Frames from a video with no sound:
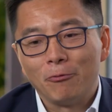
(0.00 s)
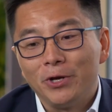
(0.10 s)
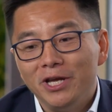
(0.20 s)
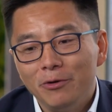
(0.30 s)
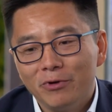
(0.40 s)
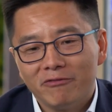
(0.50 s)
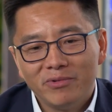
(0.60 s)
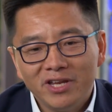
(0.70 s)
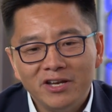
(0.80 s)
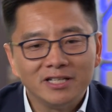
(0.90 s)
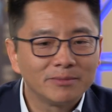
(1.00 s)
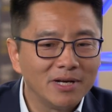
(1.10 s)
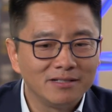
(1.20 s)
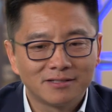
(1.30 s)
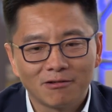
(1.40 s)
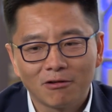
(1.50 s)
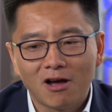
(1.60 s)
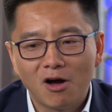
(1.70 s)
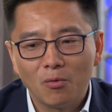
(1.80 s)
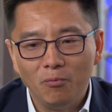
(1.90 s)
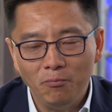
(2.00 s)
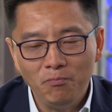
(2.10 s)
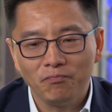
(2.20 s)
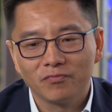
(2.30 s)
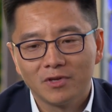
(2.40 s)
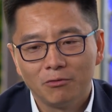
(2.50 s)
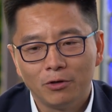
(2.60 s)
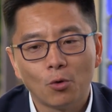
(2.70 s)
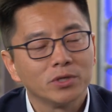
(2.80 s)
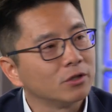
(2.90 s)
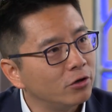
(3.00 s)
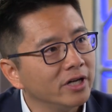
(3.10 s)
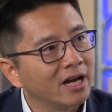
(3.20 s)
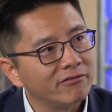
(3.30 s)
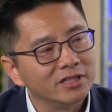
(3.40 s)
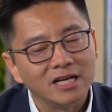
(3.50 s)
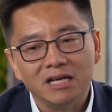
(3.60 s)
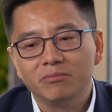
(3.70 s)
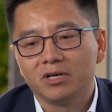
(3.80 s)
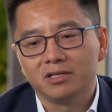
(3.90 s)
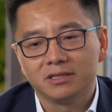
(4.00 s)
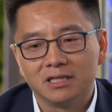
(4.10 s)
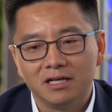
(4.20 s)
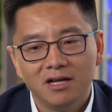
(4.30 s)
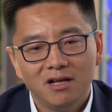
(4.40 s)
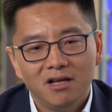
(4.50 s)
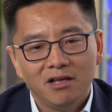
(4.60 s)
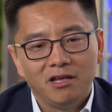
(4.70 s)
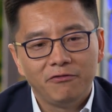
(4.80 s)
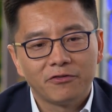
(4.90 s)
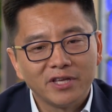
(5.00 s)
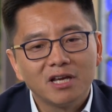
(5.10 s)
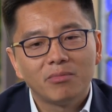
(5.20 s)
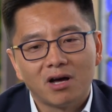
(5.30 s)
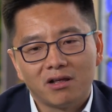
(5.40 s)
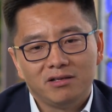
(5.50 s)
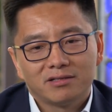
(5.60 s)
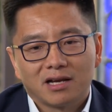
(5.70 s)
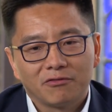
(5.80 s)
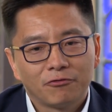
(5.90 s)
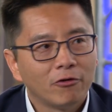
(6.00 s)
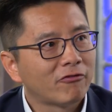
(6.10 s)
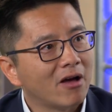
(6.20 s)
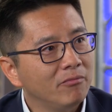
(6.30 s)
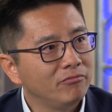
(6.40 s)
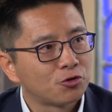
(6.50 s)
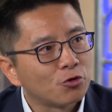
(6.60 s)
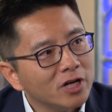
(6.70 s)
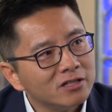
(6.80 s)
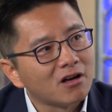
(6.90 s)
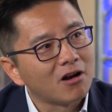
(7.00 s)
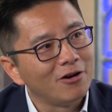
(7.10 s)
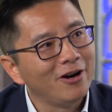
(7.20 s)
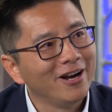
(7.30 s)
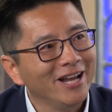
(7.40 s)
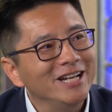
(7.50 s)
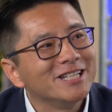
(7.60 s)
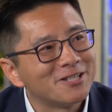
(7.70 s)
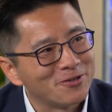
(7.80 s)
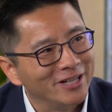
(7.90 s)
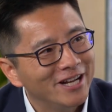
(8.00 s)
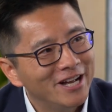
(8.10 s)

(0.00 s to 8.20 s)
we have been in this space so long, we're always learning every day, but if you think about it, it's like $4-5 trillion industry.